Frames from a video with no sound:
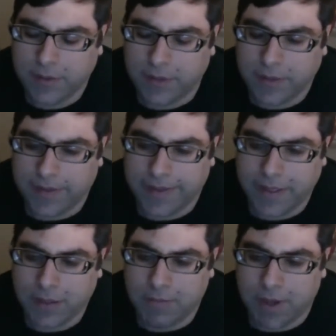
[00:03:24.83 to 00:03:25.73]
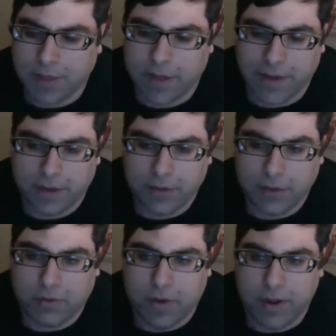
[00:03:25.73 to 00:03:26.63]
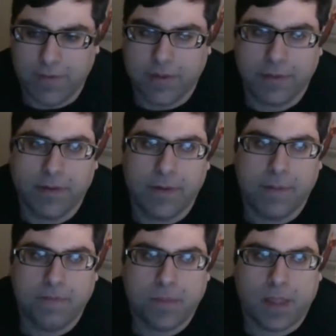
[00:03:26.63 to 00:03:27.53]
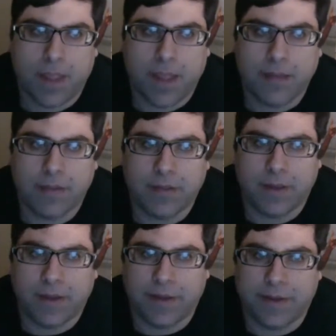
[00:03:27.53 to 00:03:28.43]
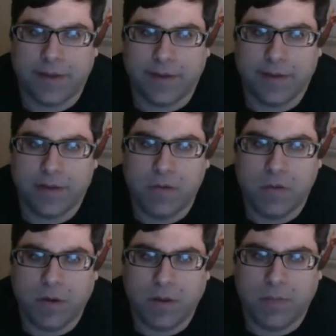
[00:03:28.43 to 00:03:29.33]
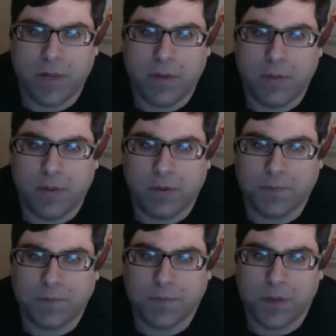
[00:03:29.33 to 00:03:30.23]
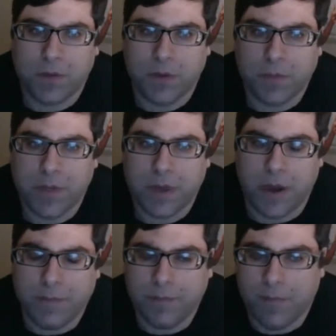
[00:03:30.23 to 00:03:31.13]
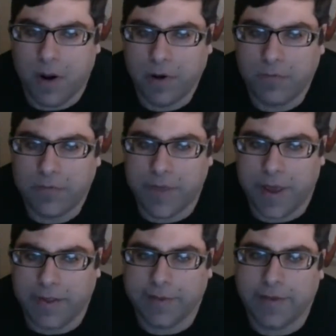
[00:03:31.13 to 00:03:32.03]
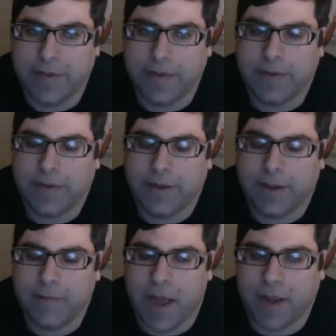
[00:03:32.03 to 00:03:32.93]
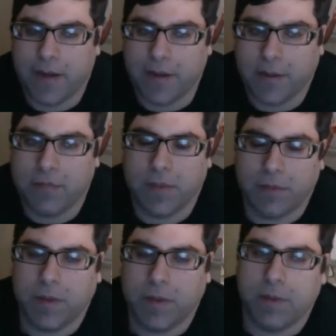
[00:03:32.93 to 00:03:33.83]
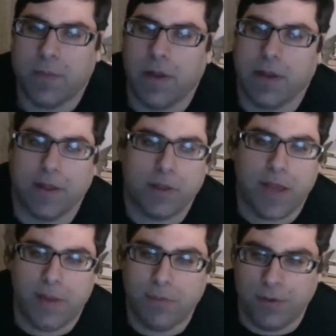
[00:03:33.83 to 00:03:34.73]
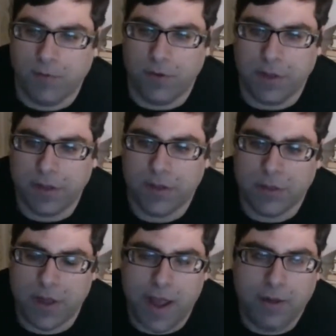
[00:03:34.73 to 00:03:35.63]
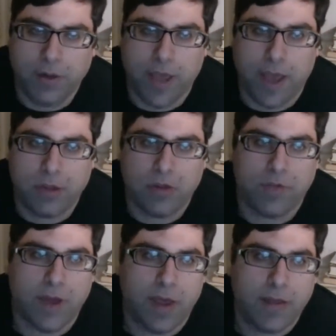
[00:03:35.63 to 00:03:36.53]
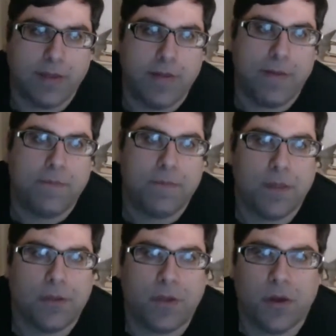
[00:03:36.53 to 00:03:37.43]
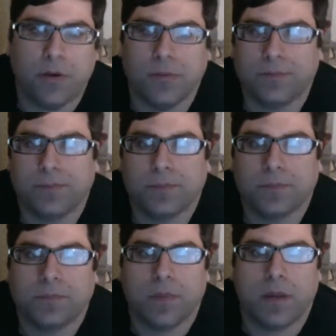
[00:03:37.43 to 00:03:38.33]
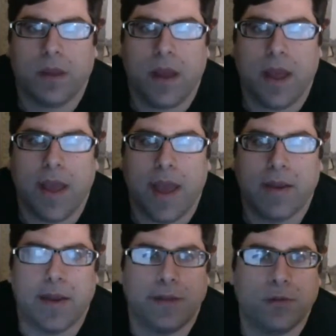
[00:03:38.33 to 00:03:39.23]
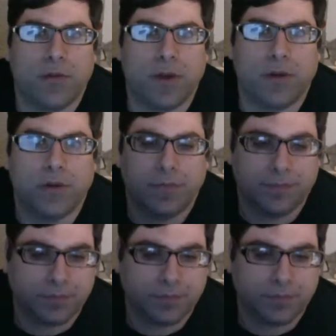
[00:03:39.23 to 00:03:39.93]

that's the best I can describe it. And one of the people who has become part of that mechanism, he's become an example of it, is this Kyle Kashuv guy. So I had on Twitter,